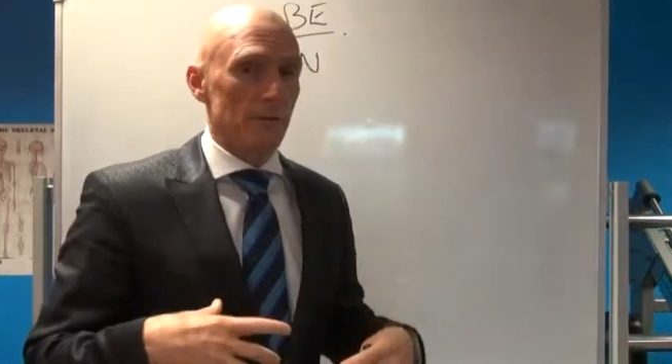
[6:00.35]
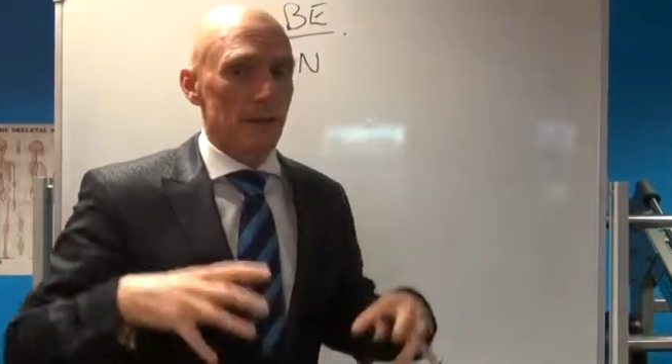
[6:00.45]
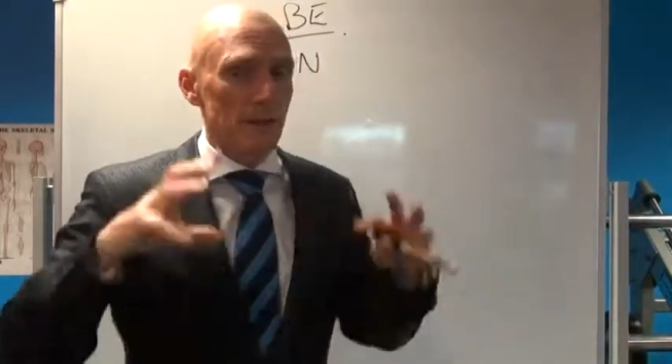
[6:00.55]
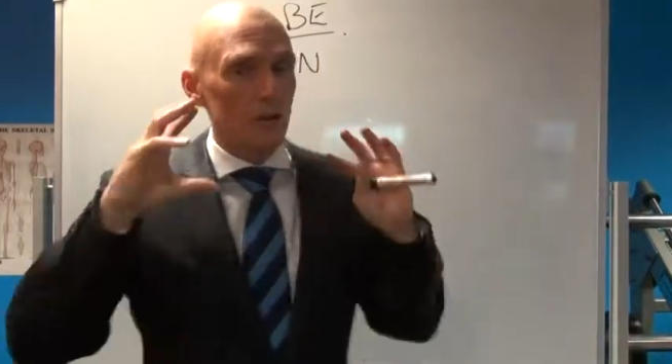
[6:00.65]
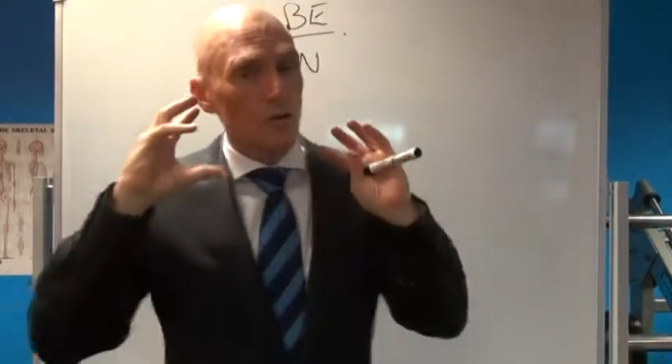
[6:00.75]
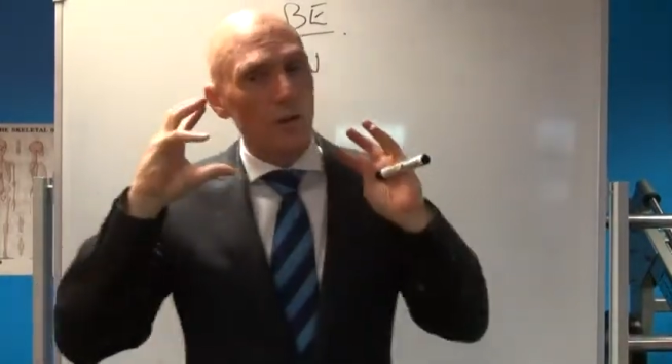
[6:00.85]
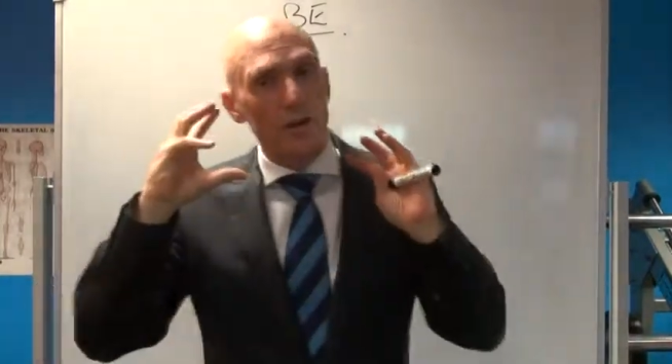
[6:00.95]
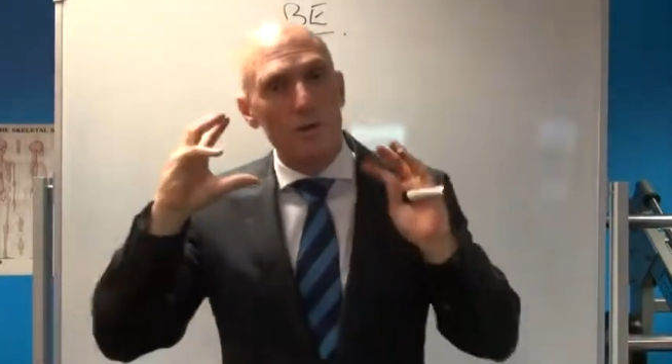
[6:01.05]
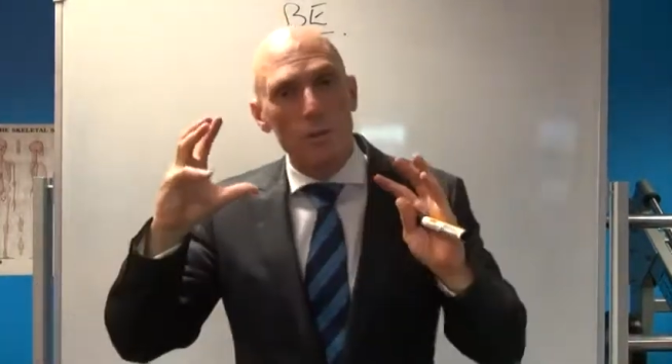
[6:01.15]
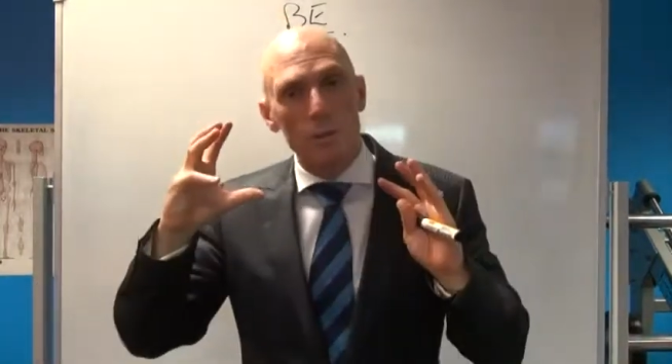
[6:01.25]
but you don't
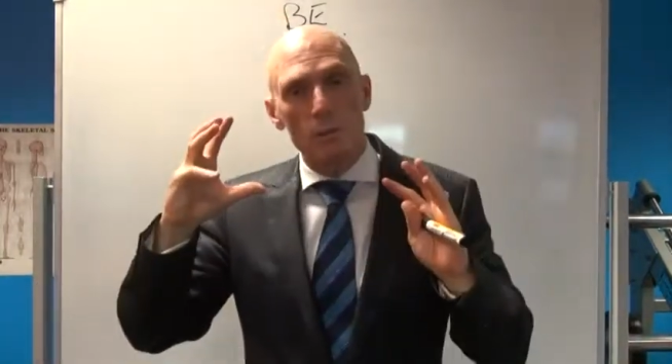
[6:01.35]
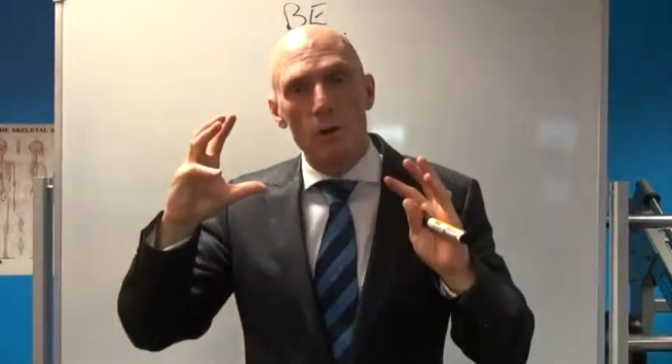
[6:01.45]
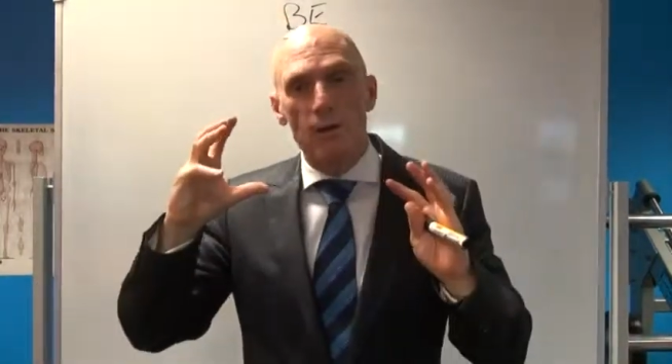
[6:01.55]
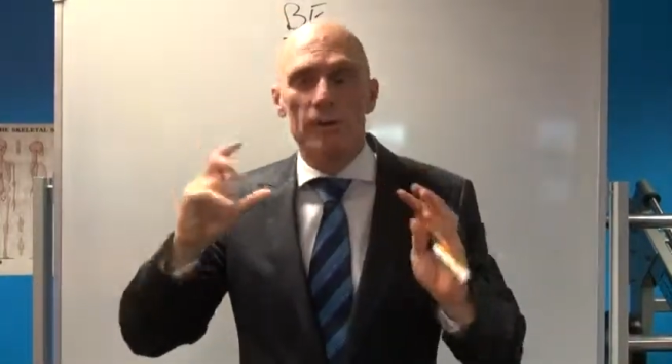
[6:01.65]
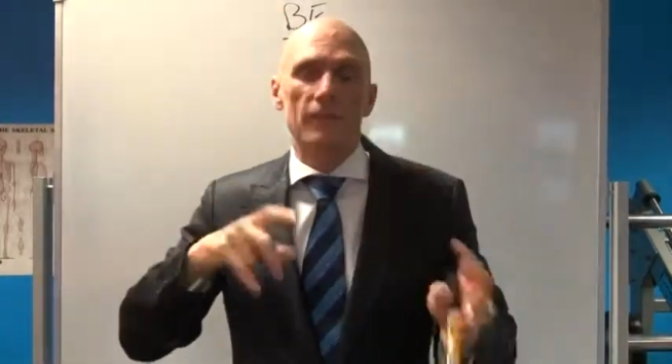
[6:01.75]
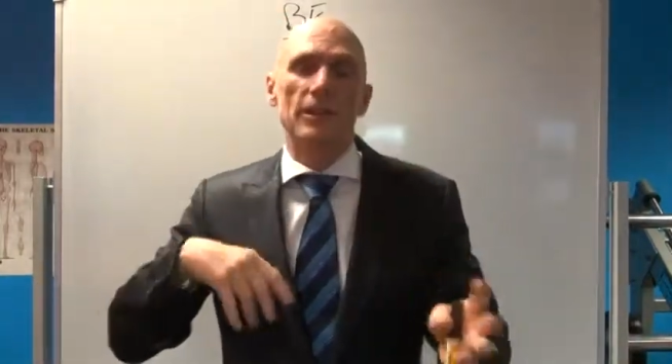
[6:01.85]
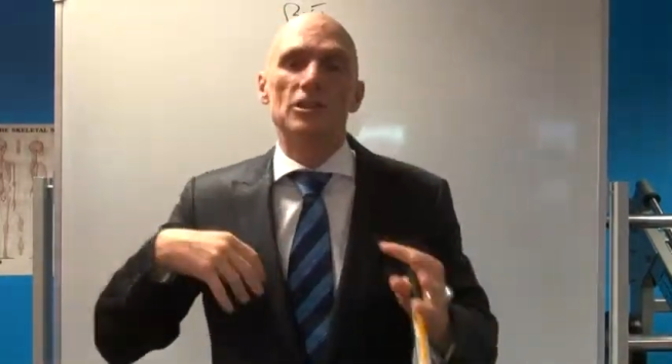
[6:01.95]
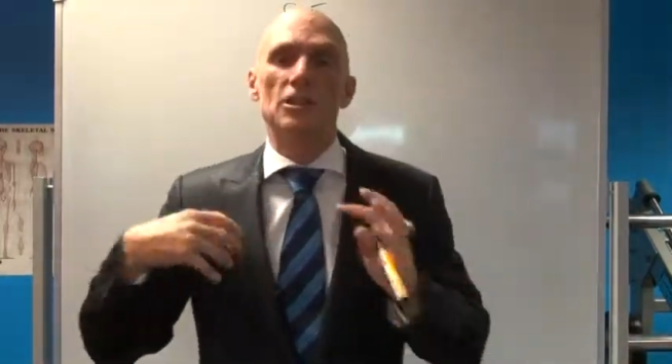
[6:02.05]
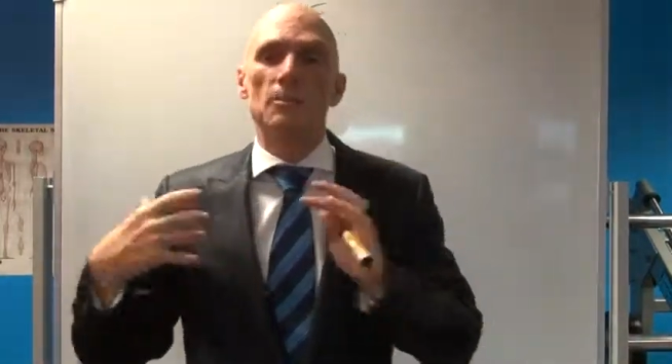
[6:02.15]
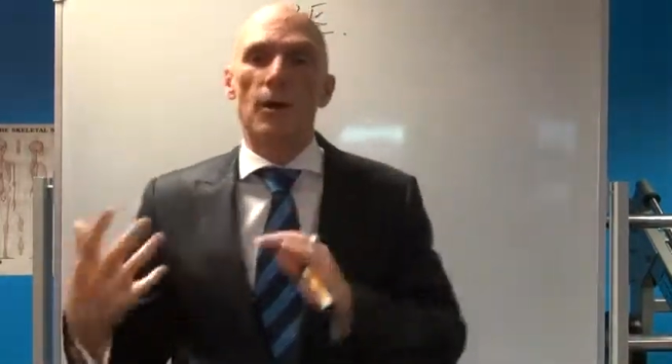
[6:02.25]
transform your mind. And
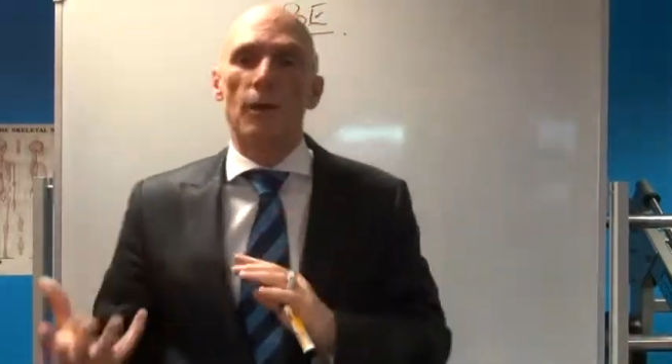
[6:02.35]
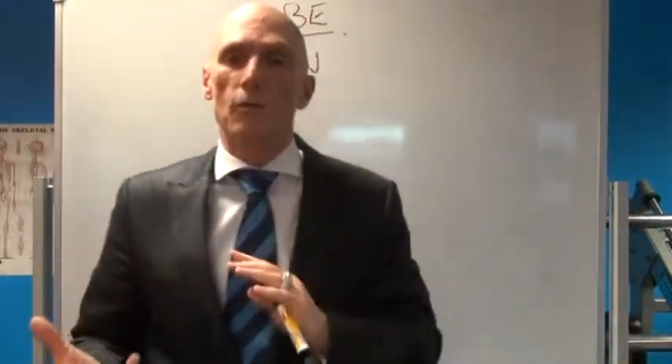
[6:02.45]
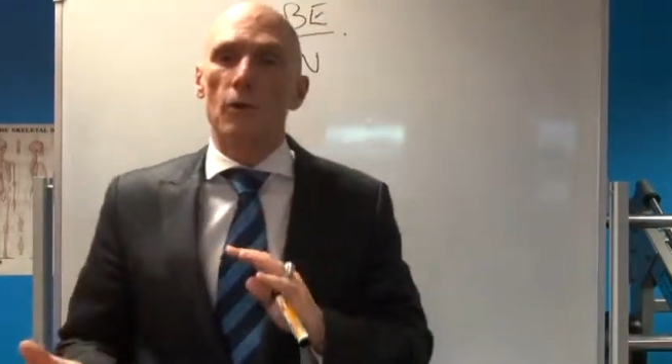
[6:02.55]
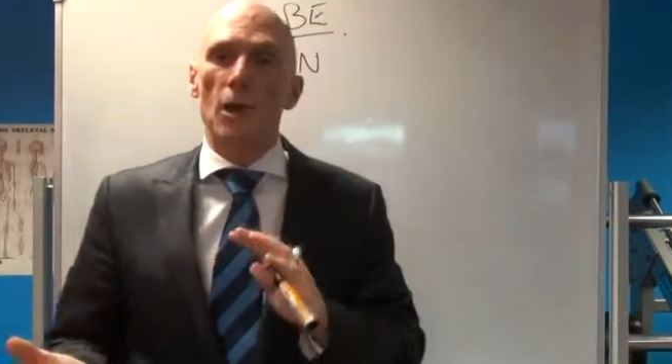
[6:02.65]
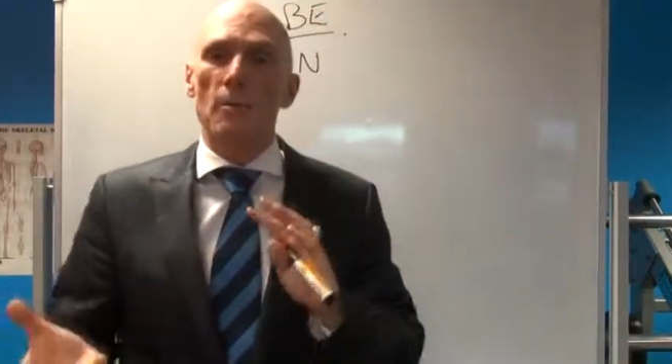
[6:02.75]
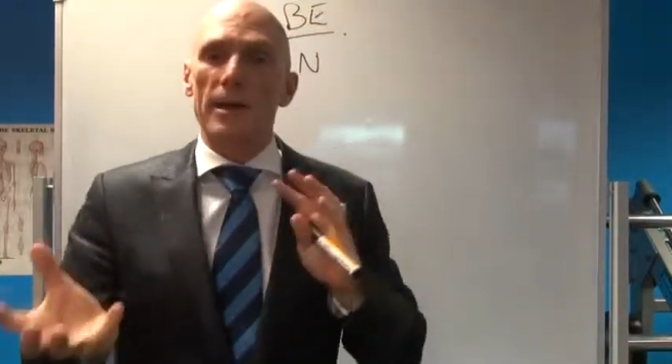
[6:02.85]
eventually your body will go